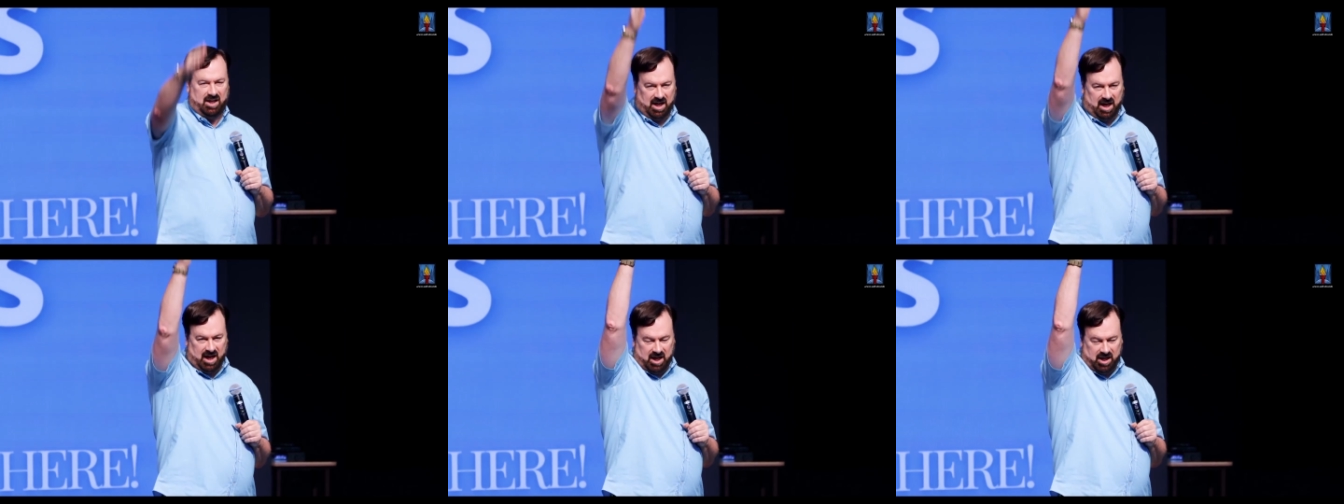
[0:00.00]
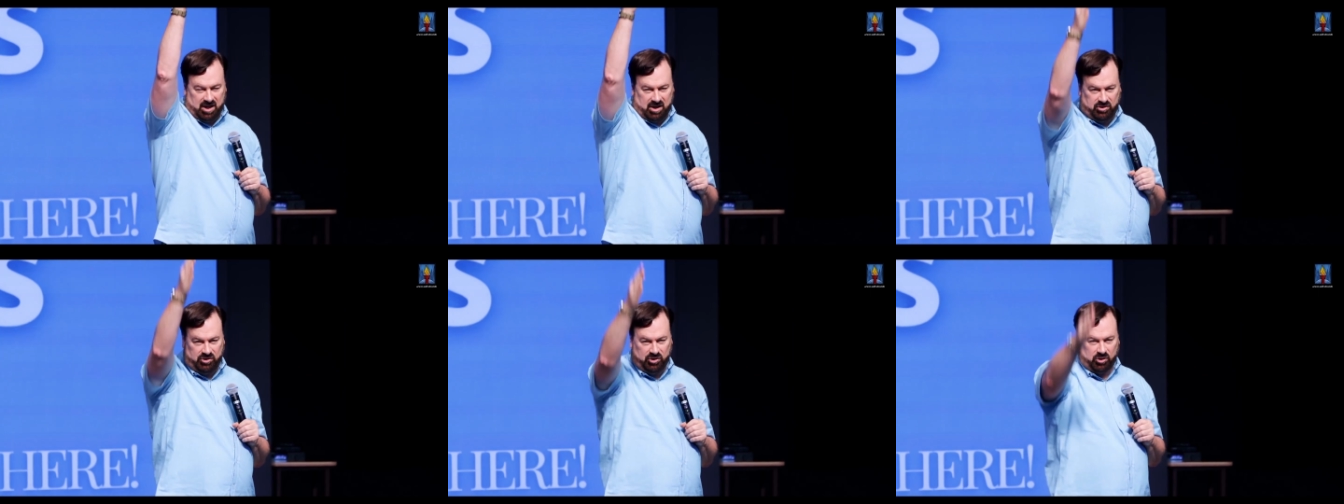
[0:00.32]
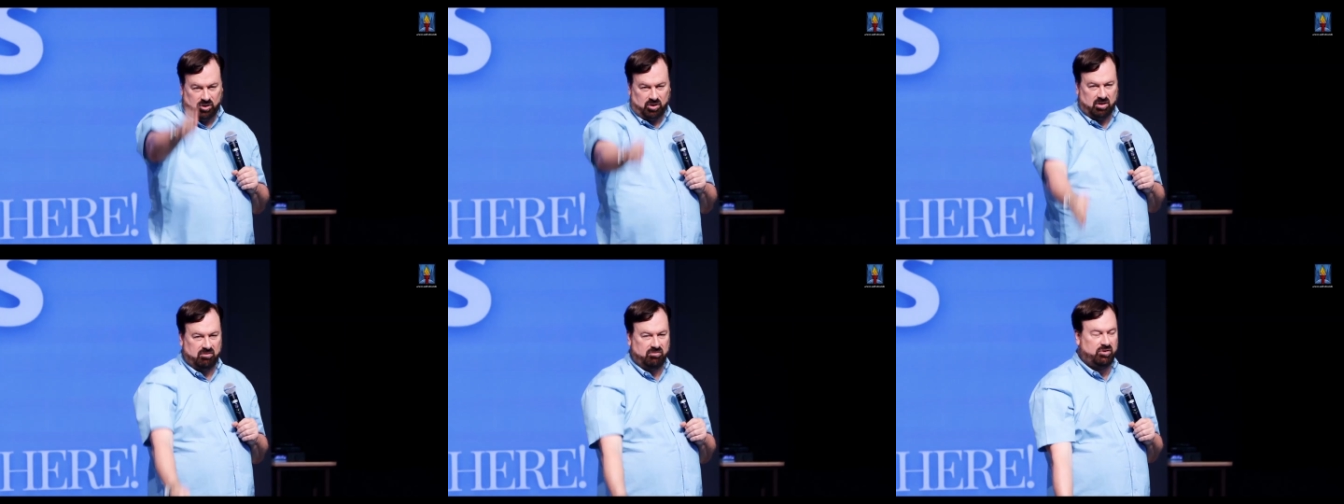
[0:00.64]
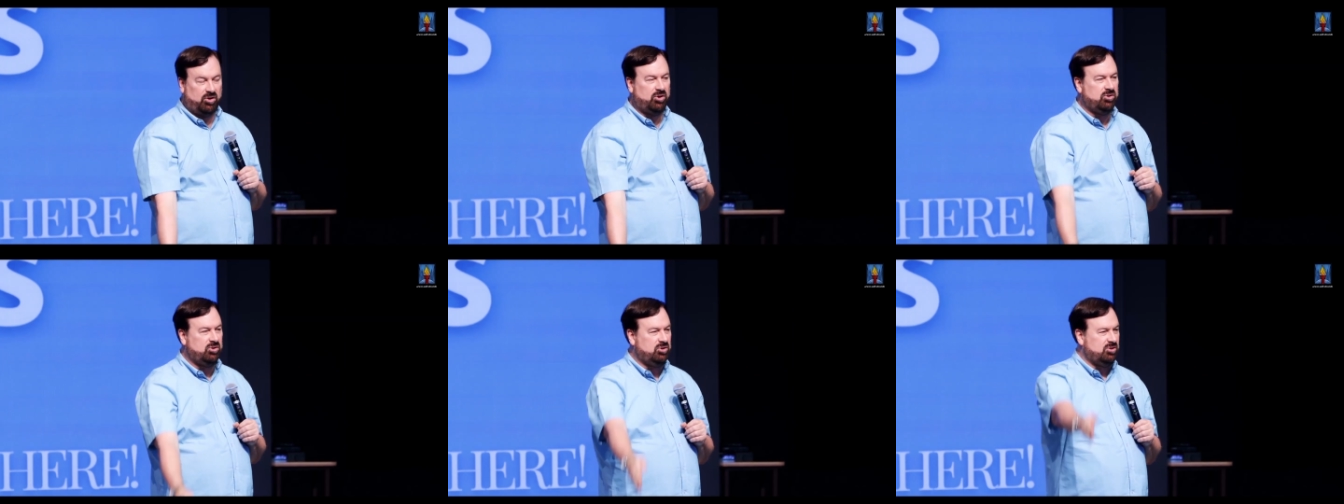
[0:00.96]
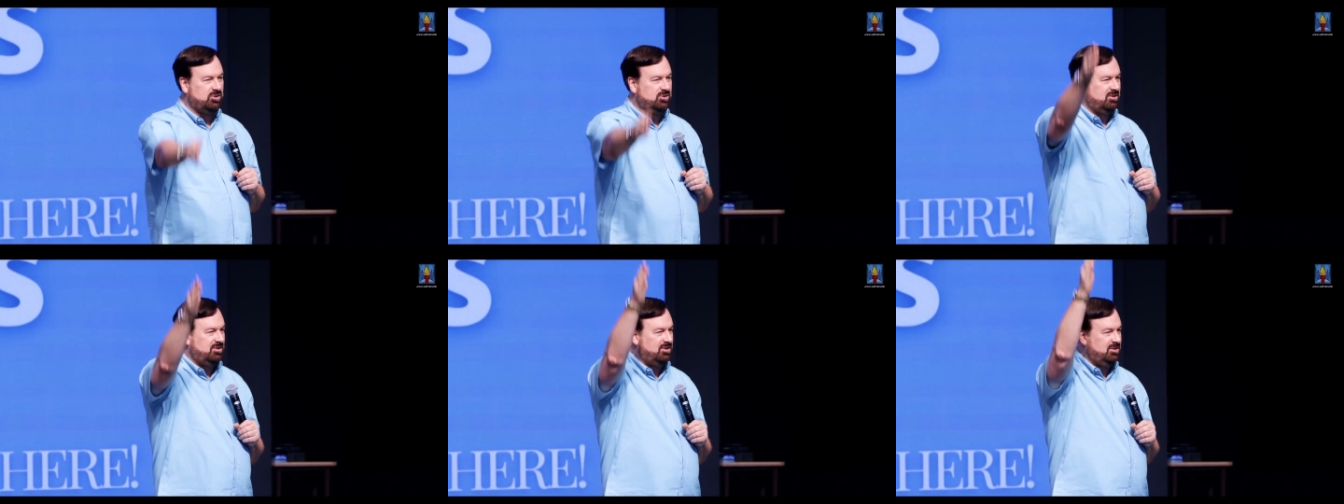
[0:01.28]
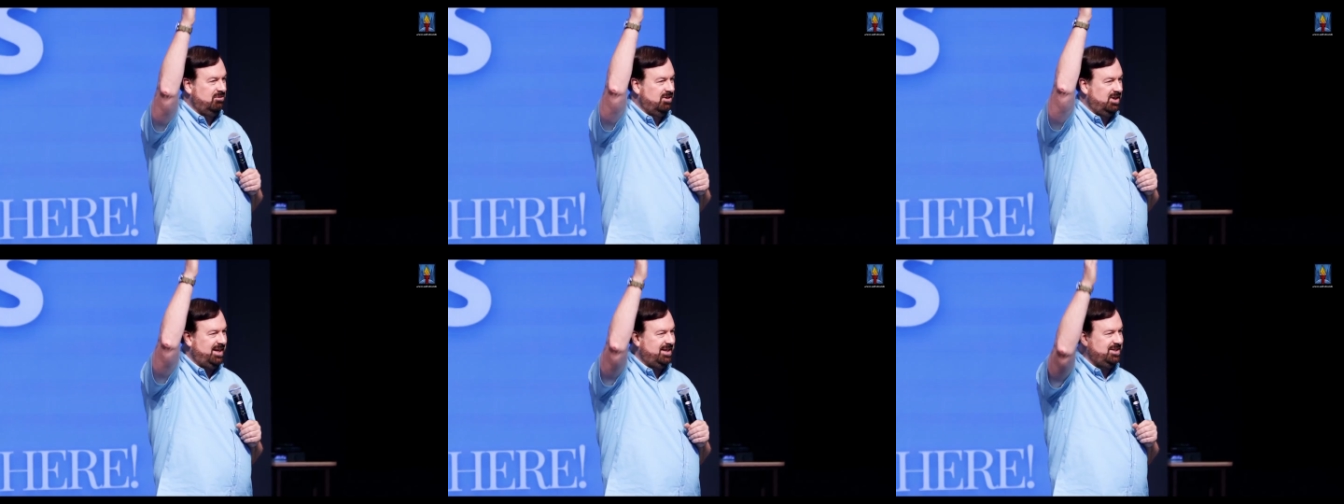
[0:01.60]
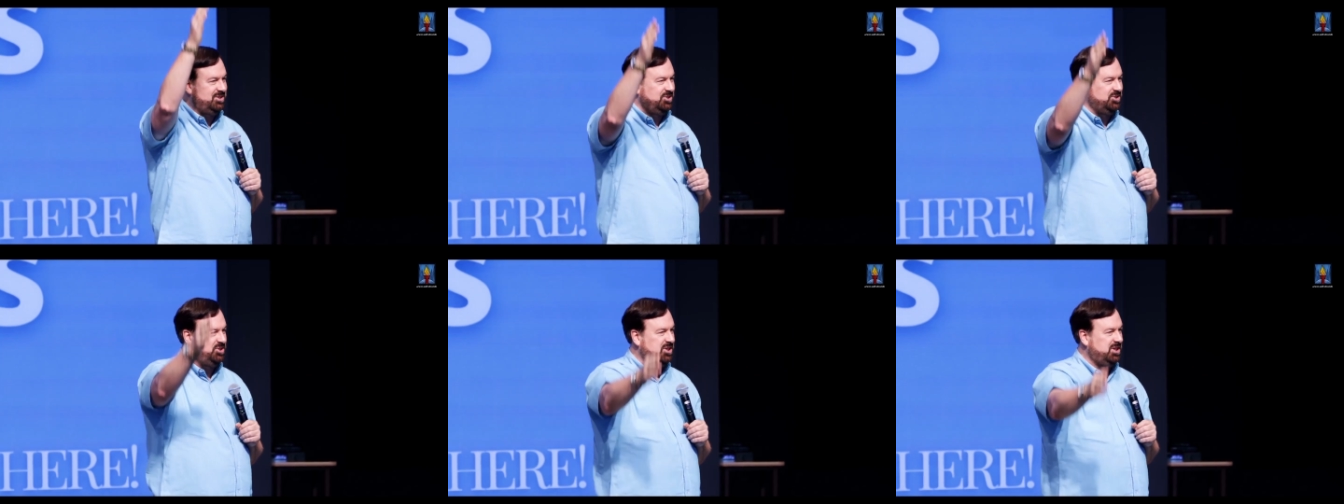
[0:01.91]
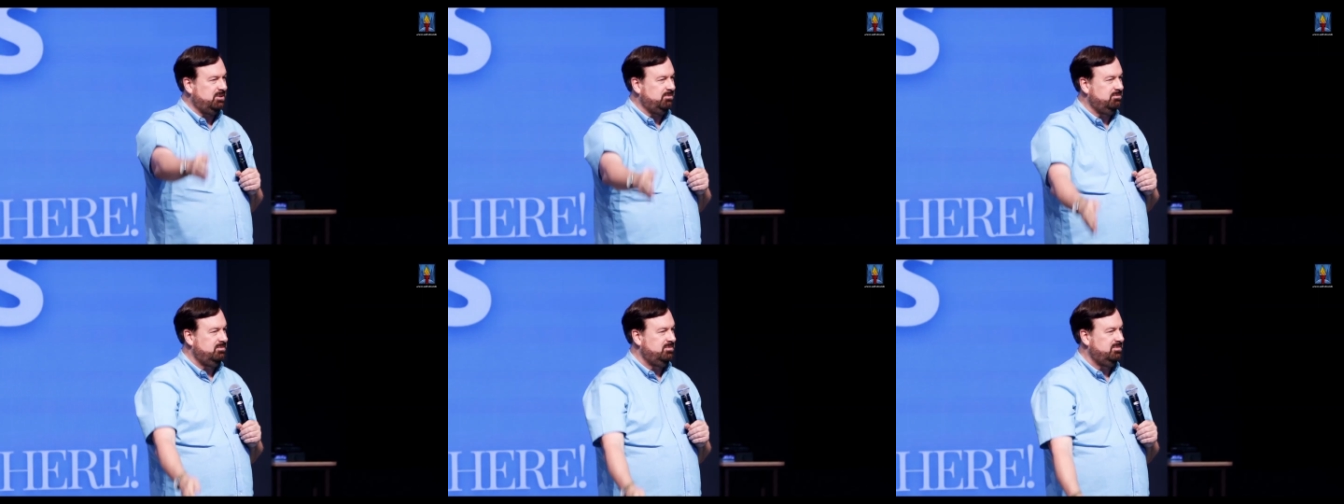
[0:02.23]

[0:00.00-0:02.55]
and your vertical relationship.